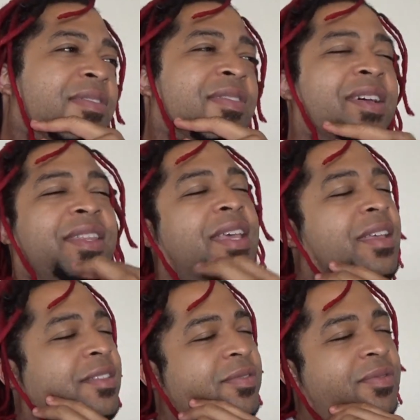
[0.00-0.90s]
So I
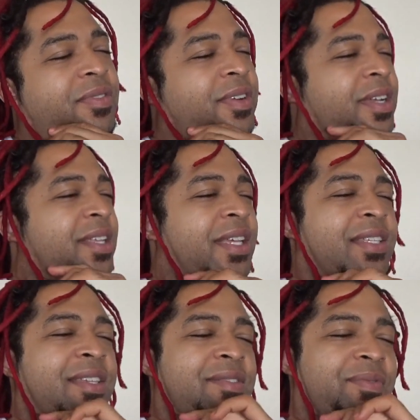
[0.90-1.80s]
think it's
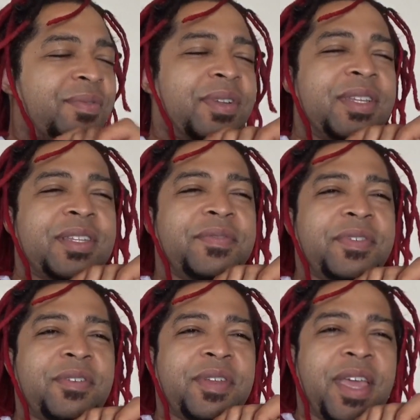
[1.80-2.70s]
just really
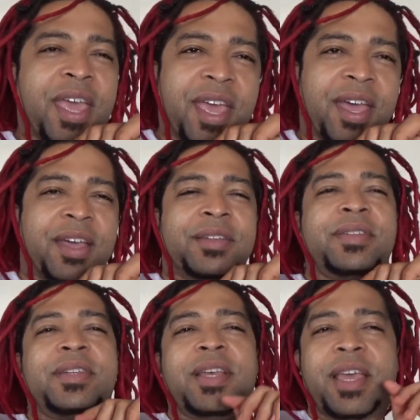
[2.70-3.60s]
difficult, and
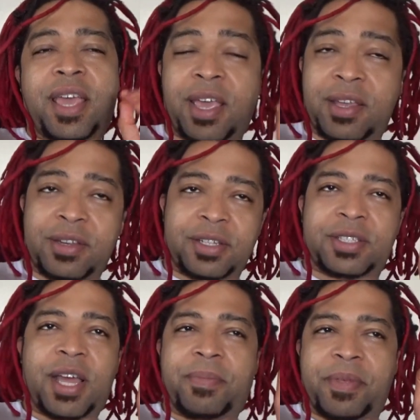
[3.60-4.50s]
on
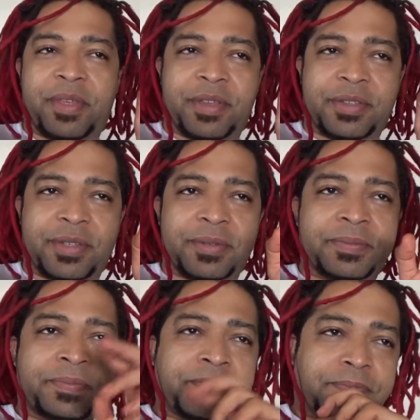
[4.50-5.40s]
top of this,
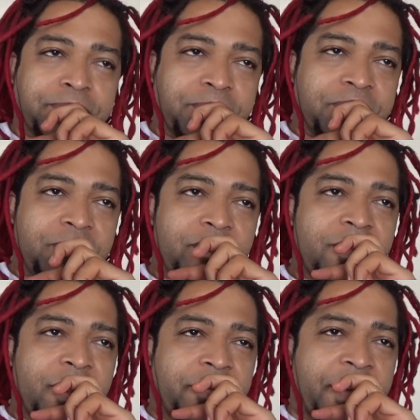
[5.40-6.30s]

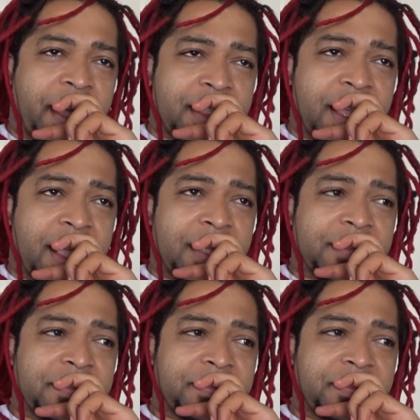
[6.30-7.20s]
the fact that
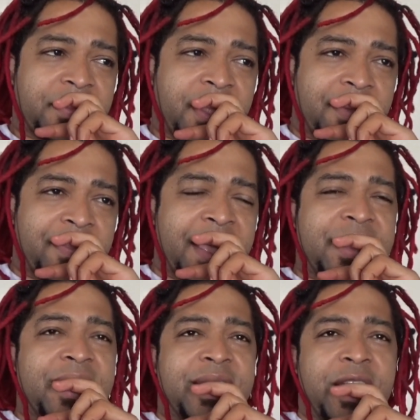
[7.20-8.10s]
they
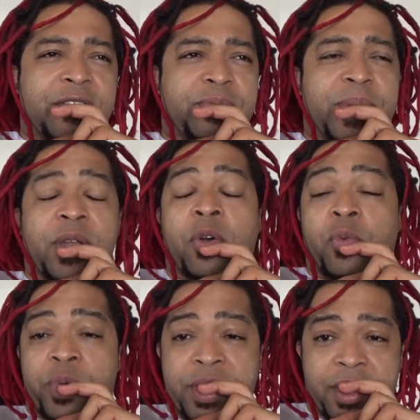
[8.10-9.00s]
made the announcement a
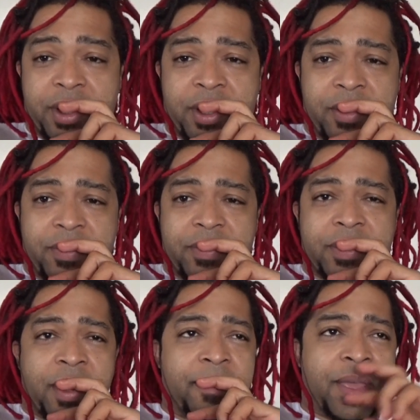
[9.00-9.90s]
week ago.
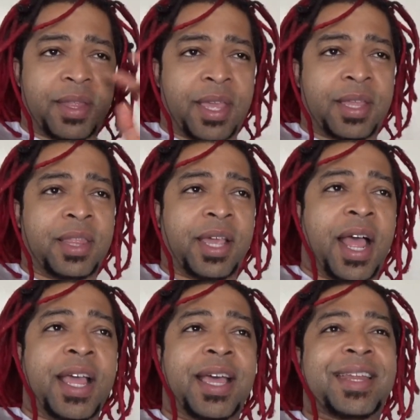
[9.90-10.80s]

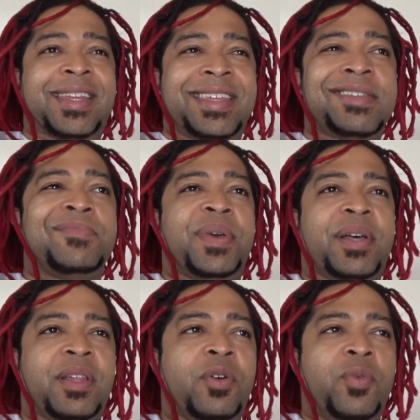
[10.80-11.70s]
I got an
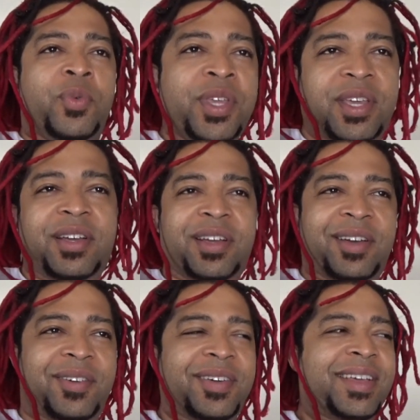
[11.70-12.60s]
email a week
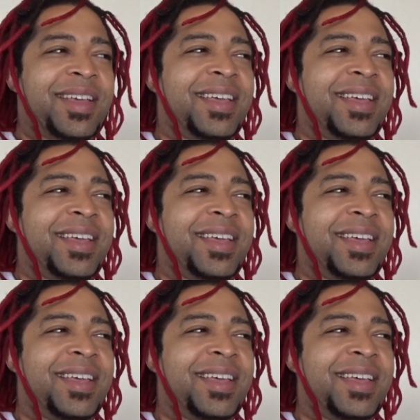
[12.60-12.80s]
ago.